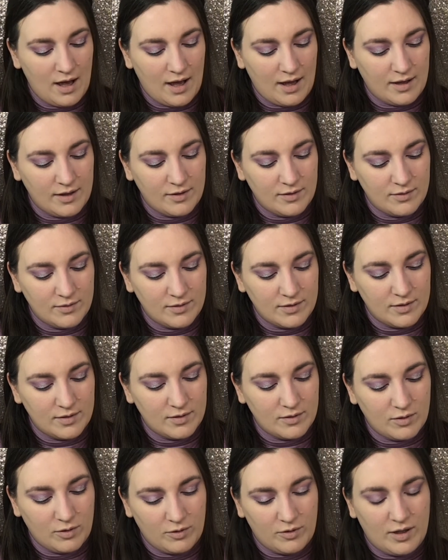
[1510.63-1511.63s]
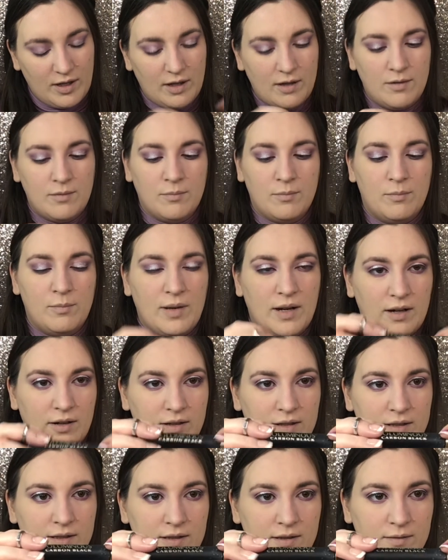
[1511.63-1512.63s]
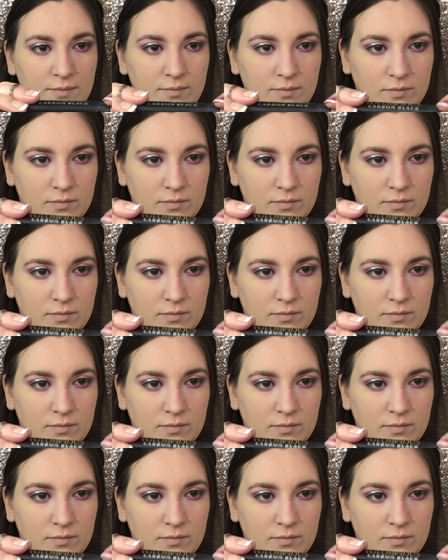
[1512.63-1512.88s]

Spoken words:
I use L'Oreal Paris.